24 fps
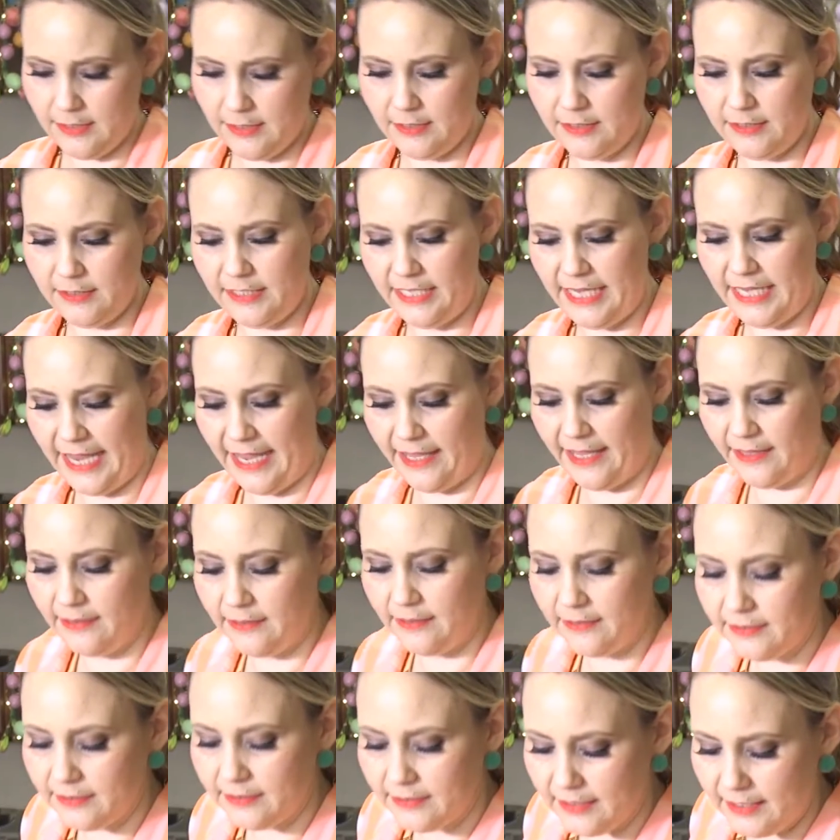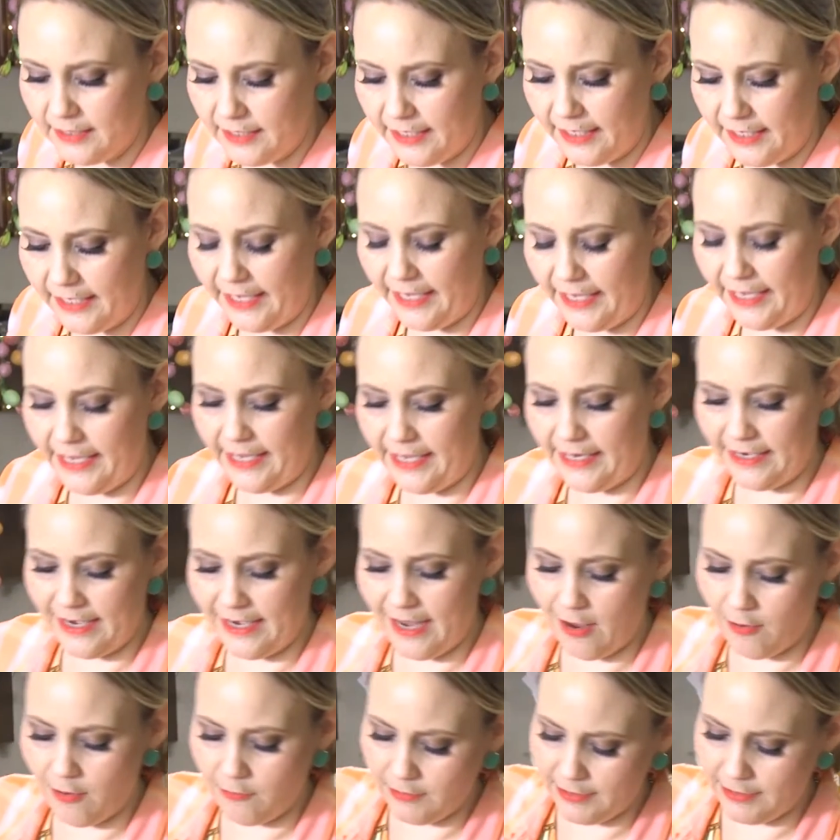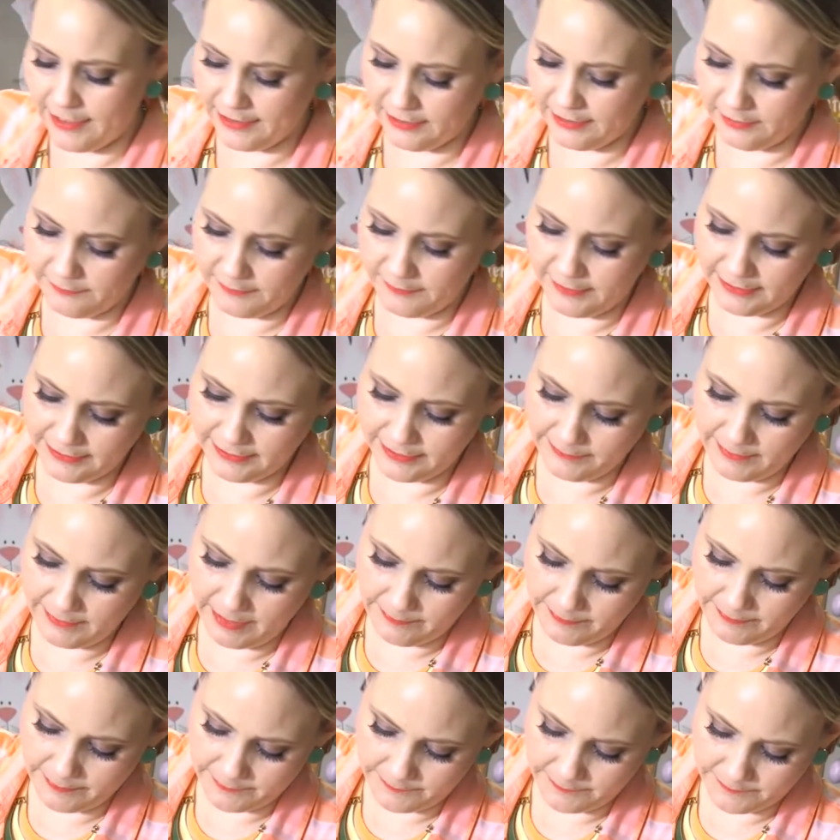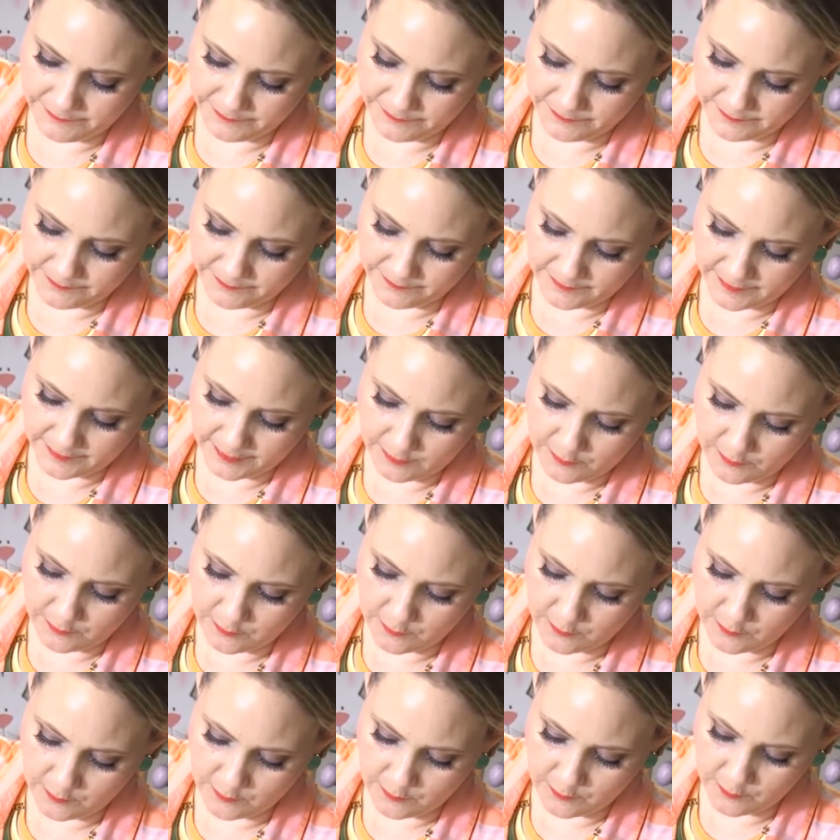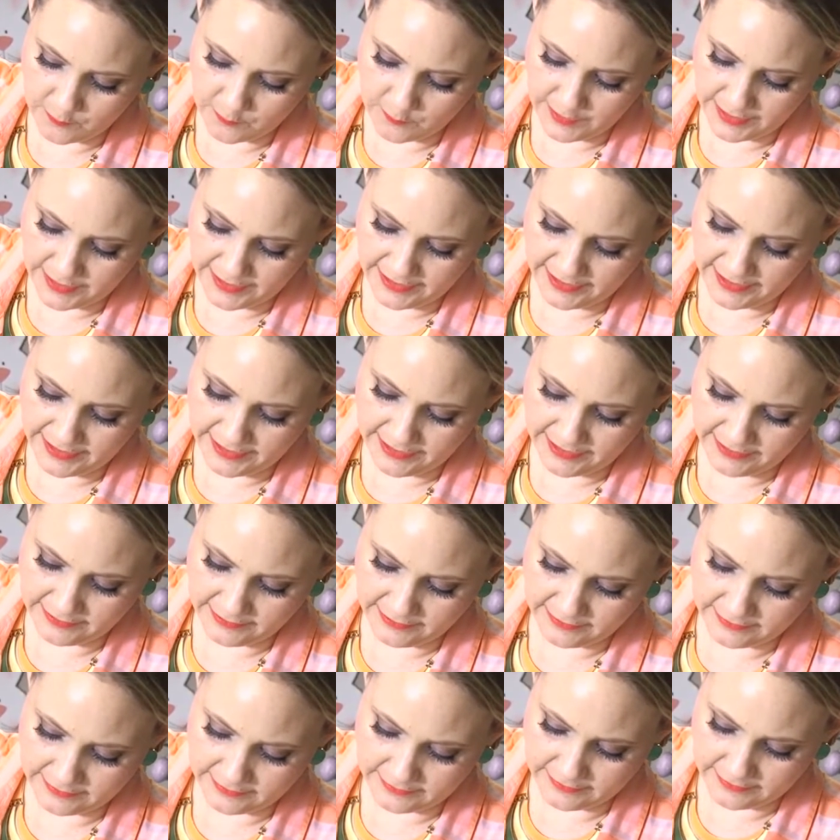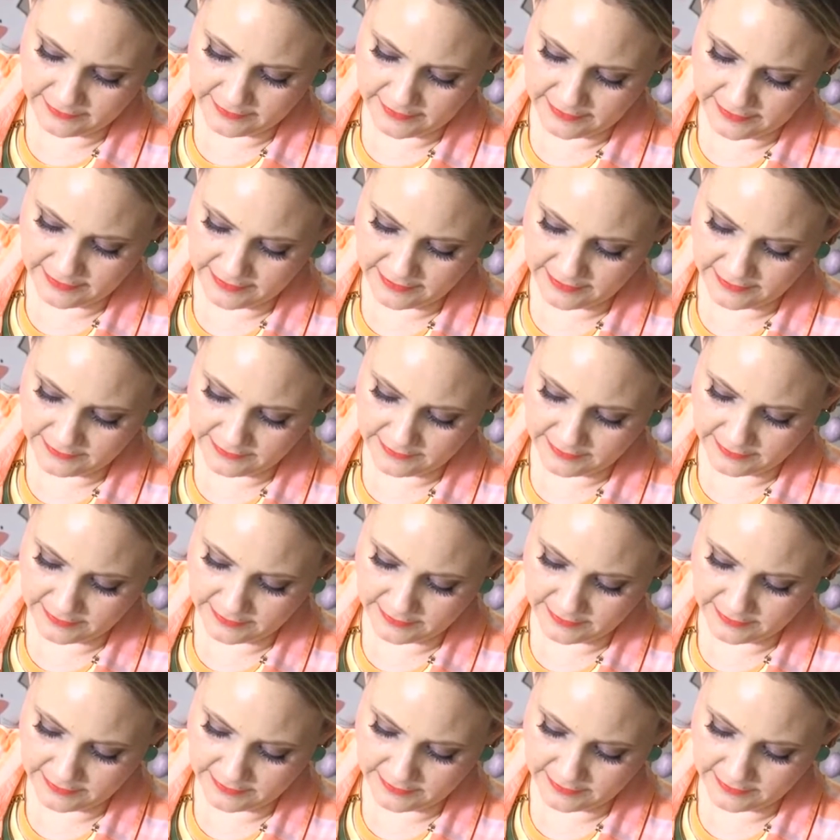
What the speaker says: the end, and now let's fill them up with this